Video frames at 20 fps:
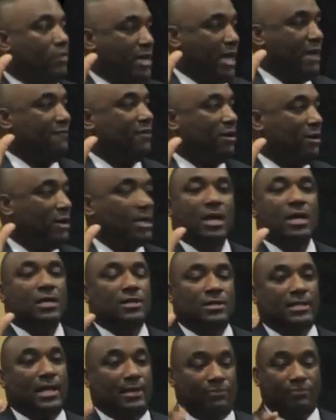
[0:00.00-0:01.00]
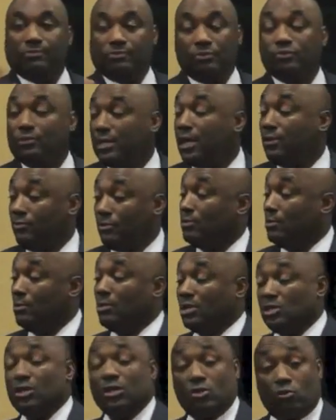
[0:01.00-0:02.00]
Okay, very
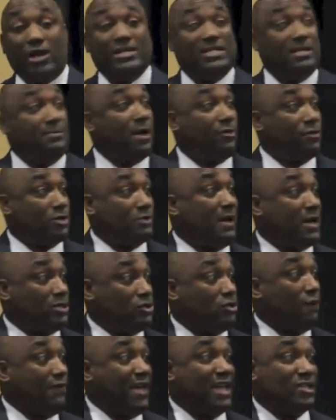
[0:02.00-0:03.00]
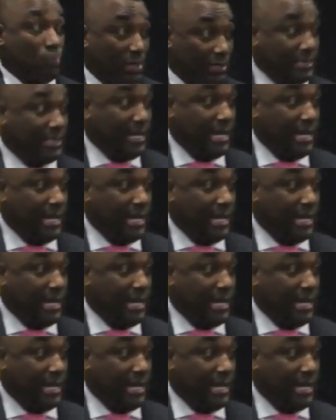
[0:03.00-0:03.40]
crazy mothers by a show of hands once